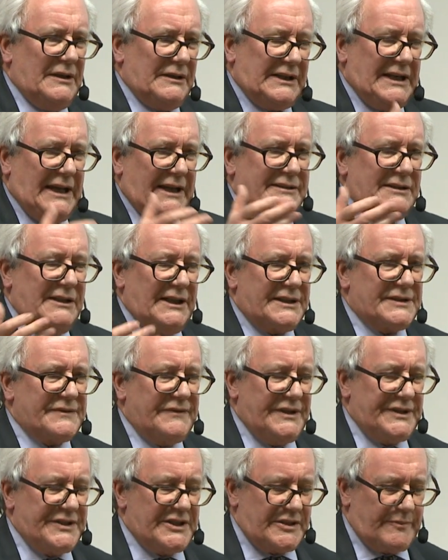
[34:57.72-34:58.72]
Catholics
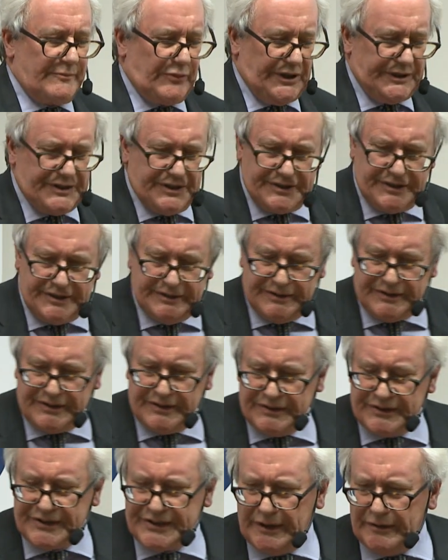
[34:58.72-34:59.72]
versus Protestants
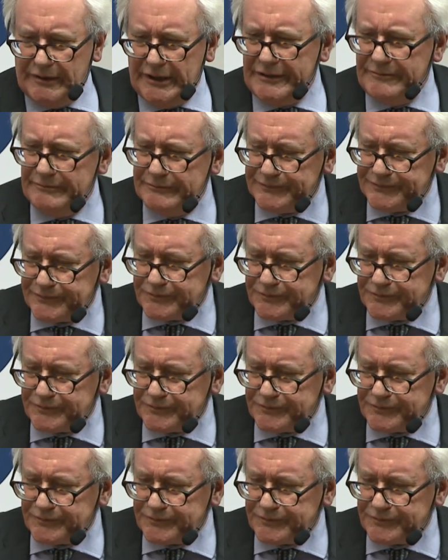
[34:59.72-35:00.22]
and so on.